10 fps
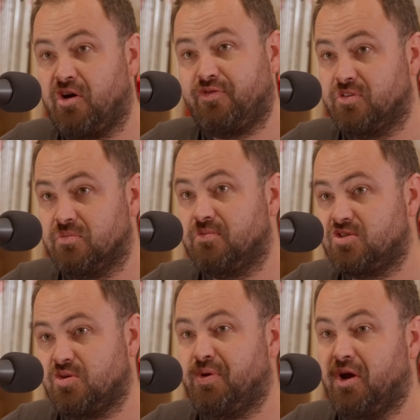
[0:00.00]
often
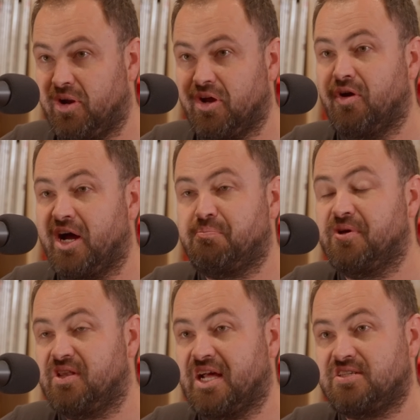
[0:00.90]
superior, right?
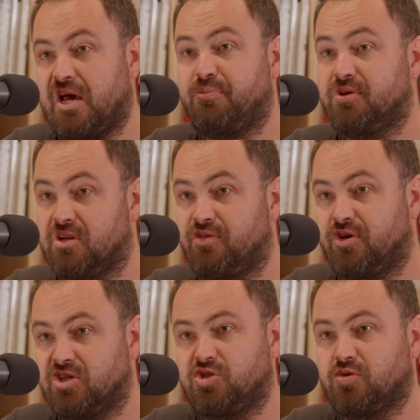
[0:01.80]
But that's happened in a
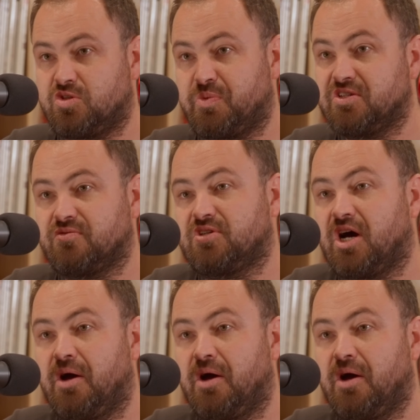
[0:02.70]
very short space of time.